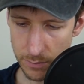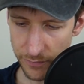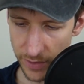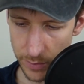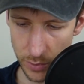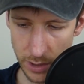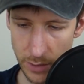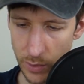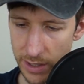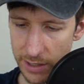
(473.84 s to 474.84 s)
In
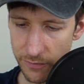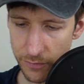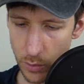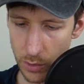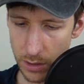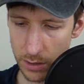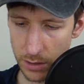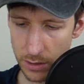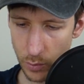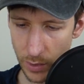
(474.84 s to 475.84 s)
February, $184,
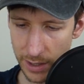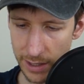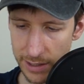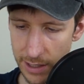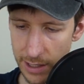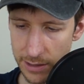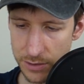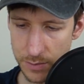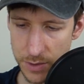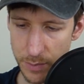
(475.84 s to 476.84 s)
$198.
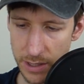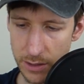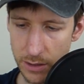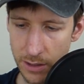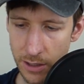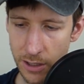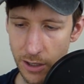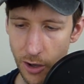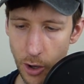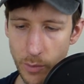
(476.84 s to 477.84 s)
So I'm spending
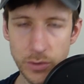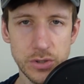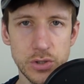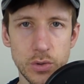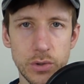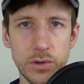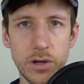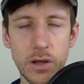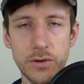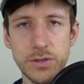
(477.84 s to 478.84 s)
almost
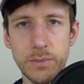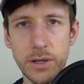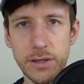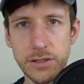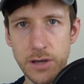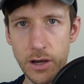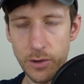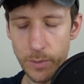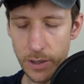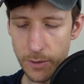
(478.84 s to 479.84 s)
$200 a month at
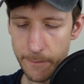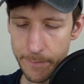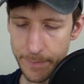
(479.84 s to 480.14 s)
Taco Bell.